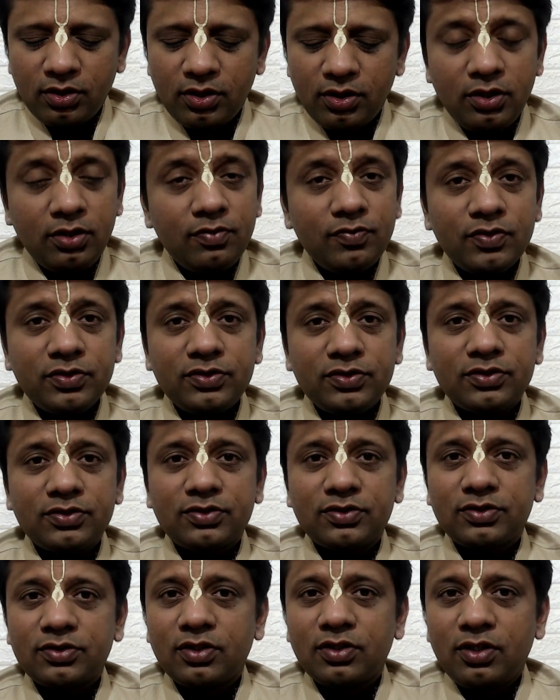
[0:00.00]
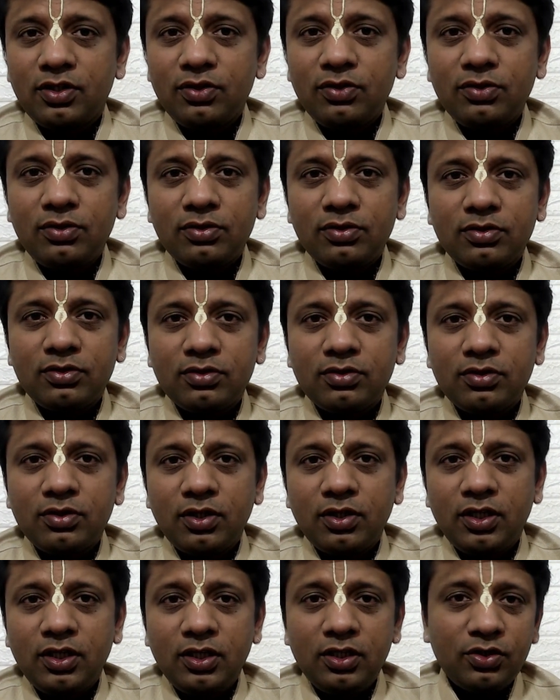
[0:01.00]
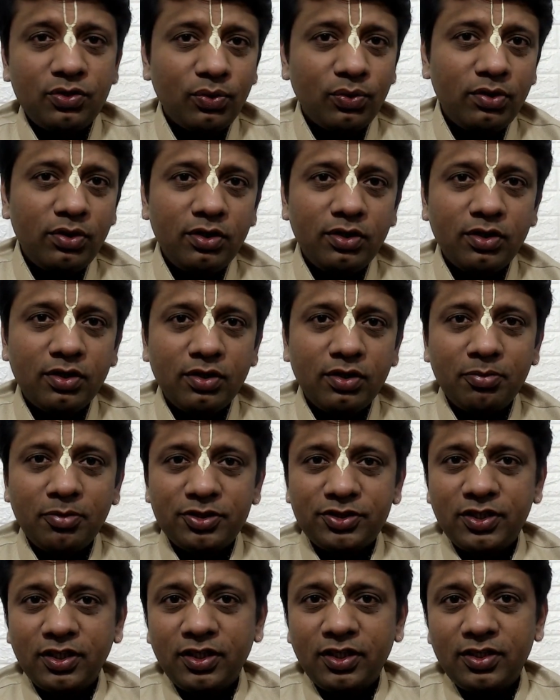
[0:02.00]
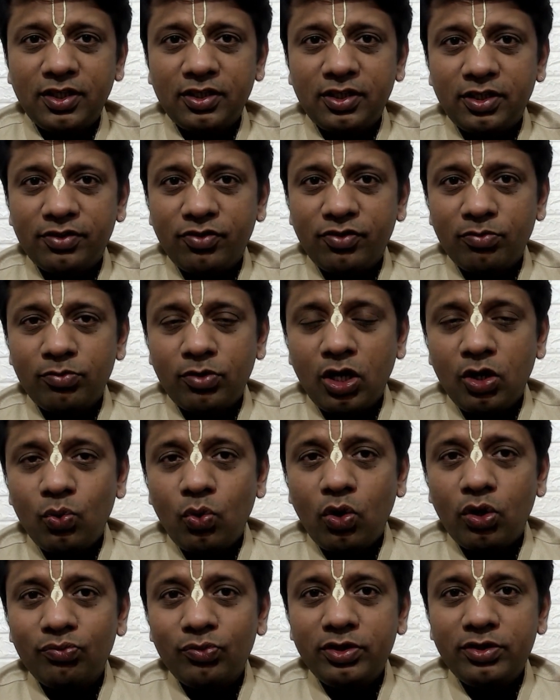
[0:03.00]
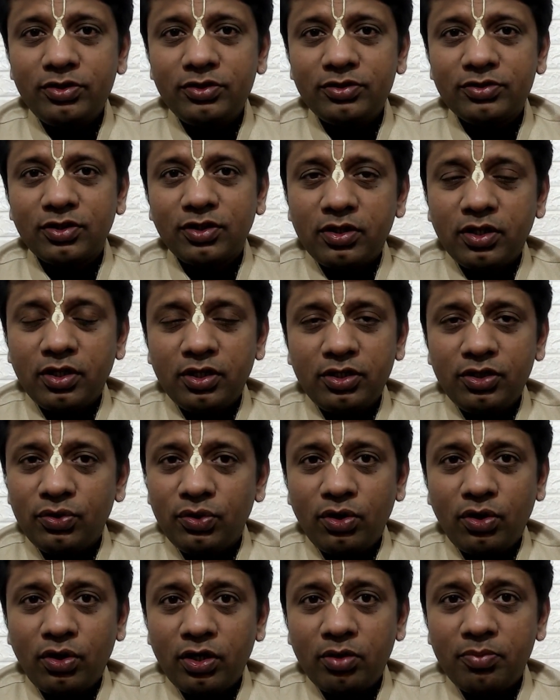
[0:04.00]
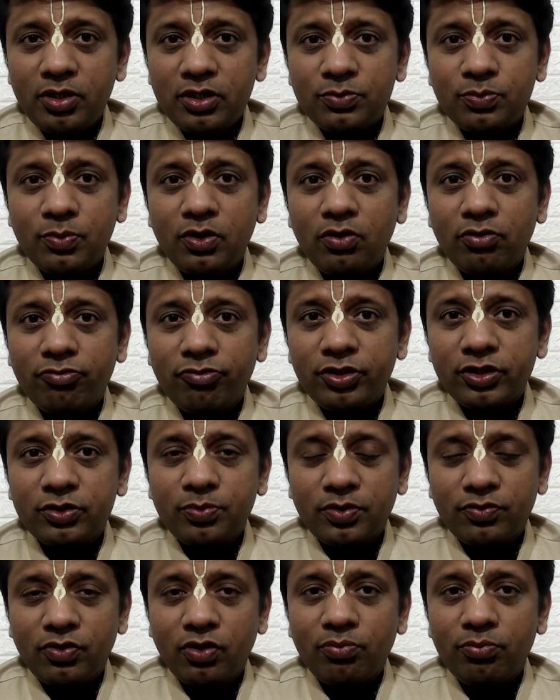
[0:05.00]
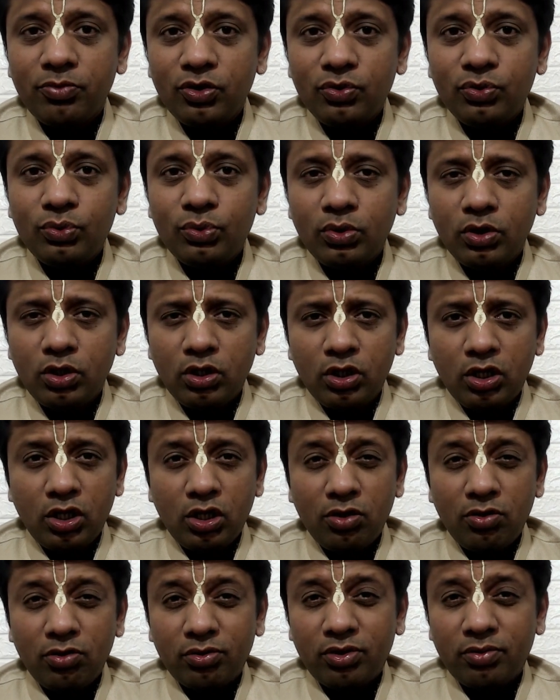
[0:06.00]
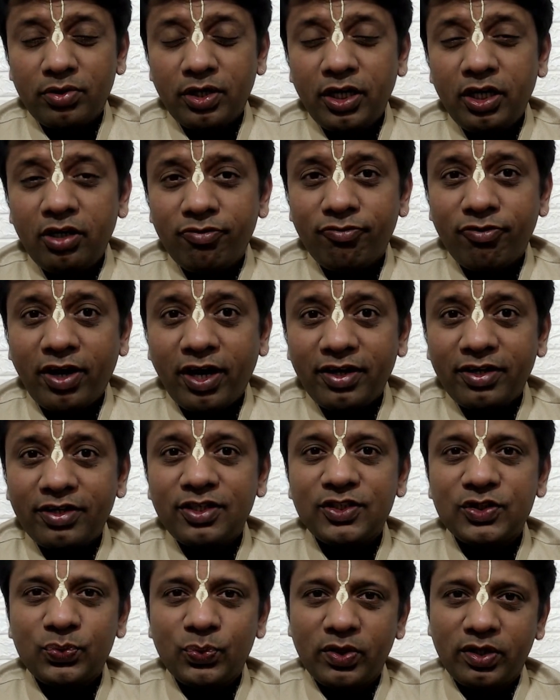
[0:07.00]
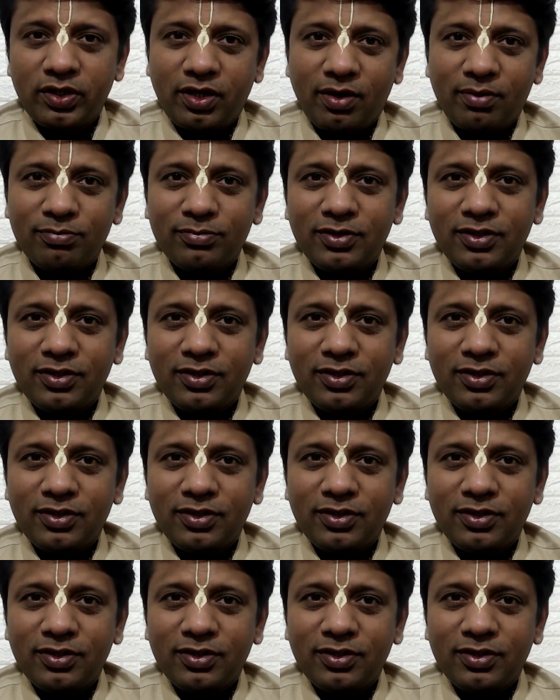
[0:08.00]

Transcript: he was he told Matsyagandha that from now onwards you will not emit smell of fish, but from you a great fragrance will come